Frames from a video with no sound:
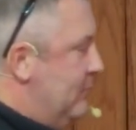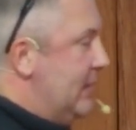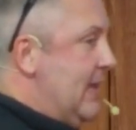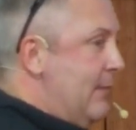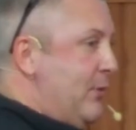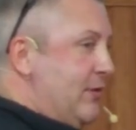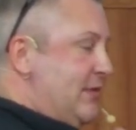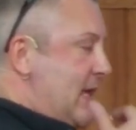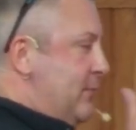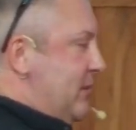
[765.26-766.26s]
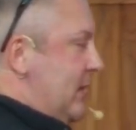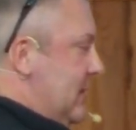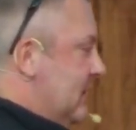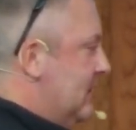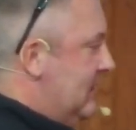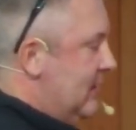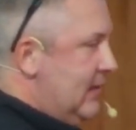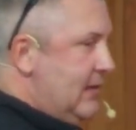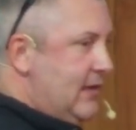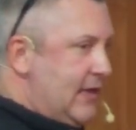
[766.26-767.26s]
But that perception,
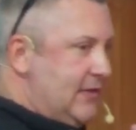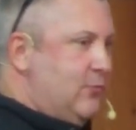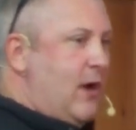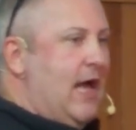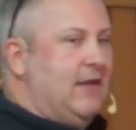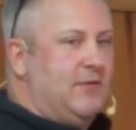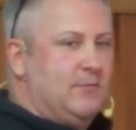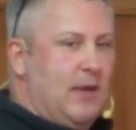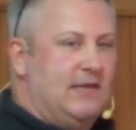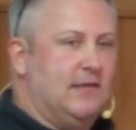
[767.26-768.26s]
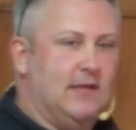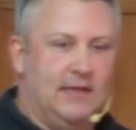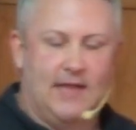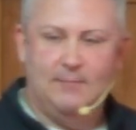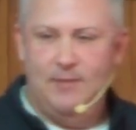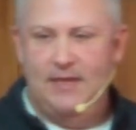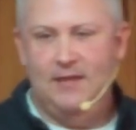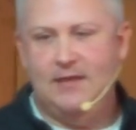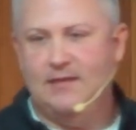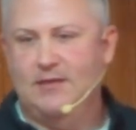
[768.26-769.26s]
his wife is basically like, man,
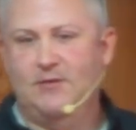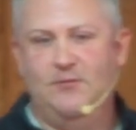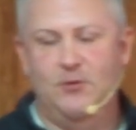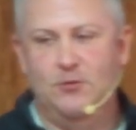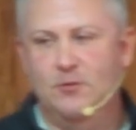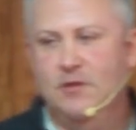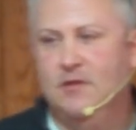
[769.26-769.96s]
look at this fool.